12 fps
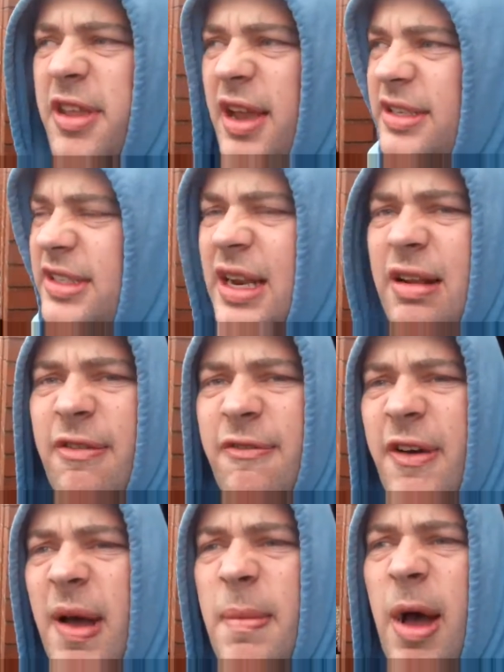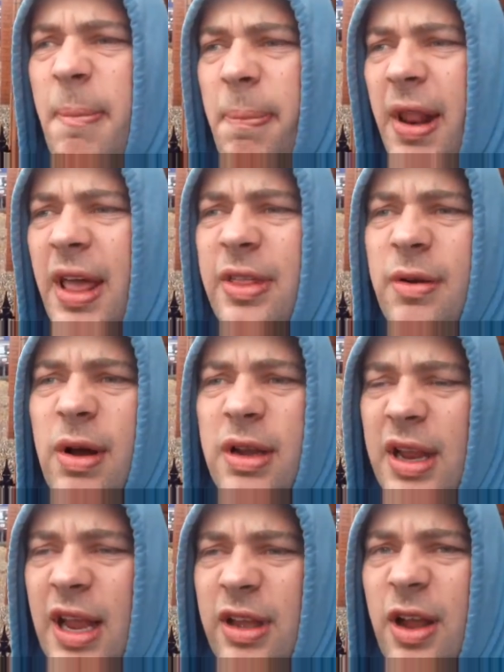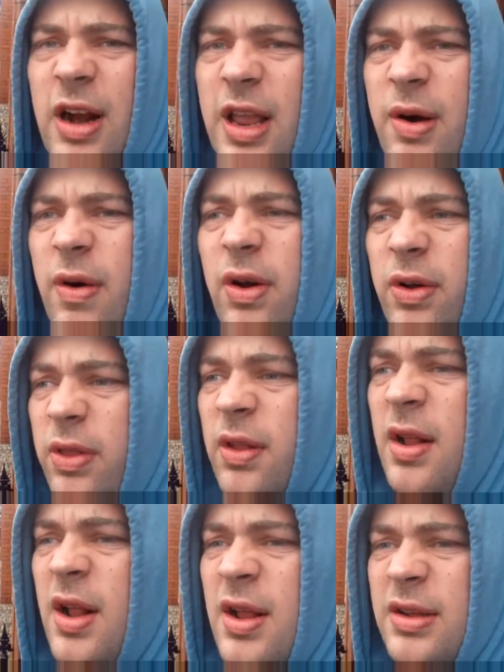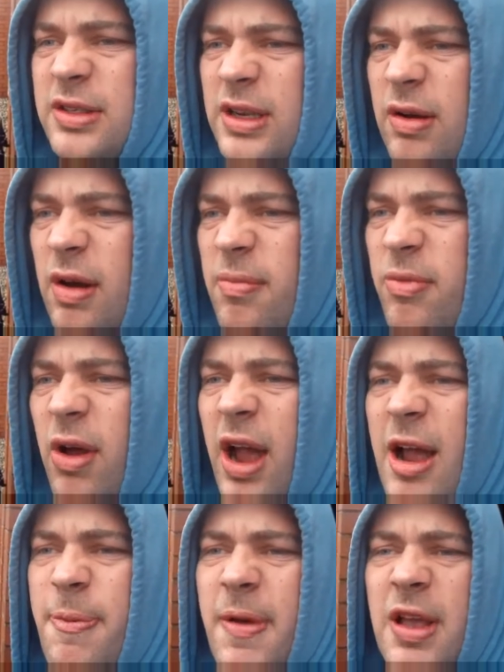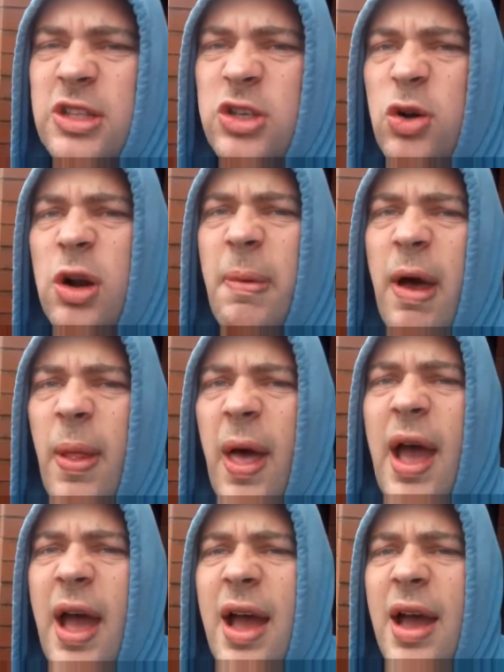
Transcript: Still haven't found my bling that I nicked earlier on, so I'm not happy at all about that.